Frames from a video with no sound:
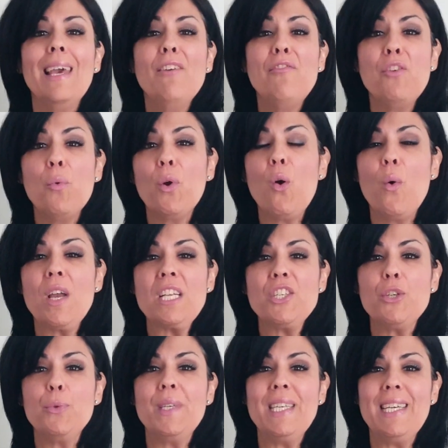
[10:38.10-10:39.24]
If you are going
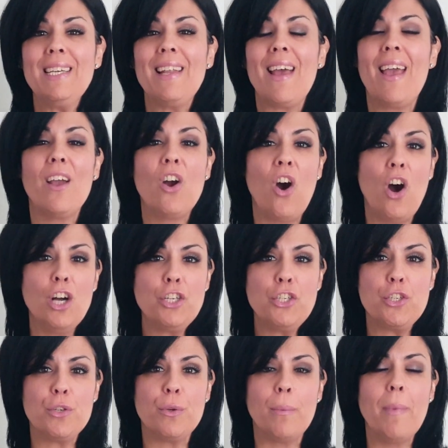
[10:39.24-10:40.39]
to need a
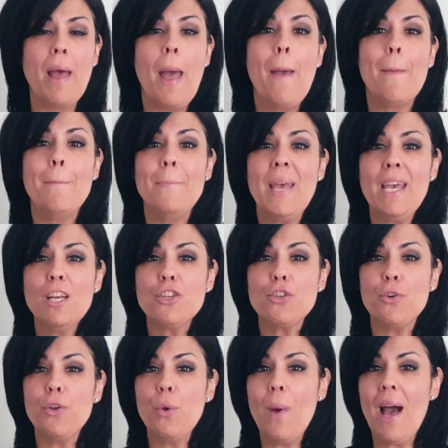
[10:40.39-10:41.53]
costume, make
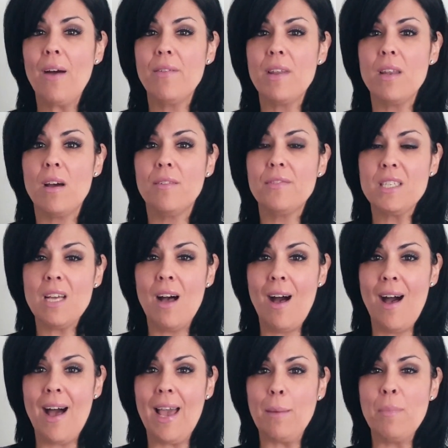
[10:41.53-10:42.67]
sure you have enough
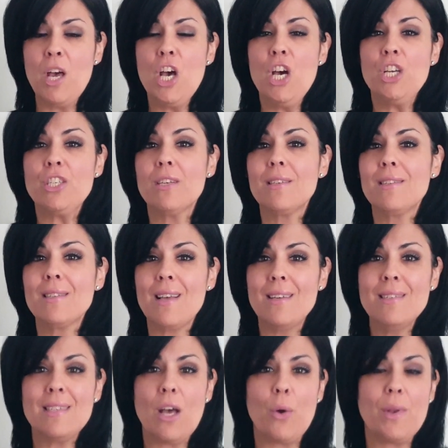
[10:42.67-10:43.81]
time to
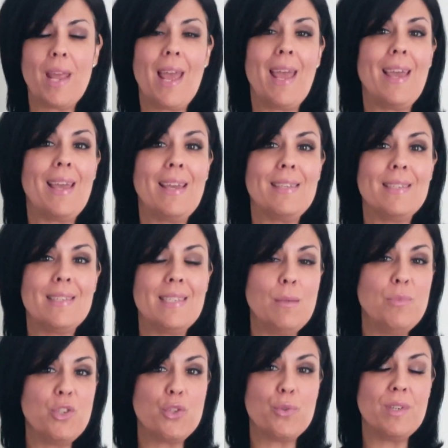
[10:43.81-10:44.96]
suss out a
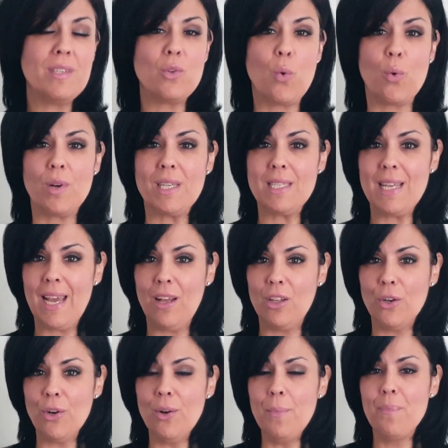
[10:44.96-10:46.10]
seamstress or a
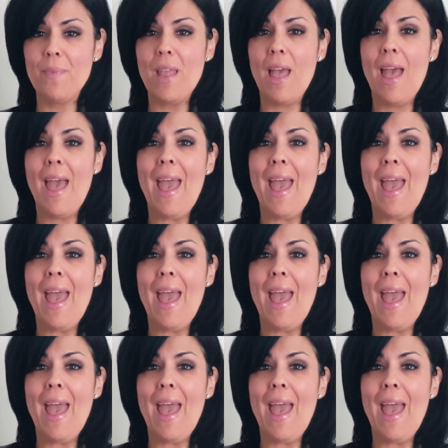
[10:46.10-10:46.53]
tailor,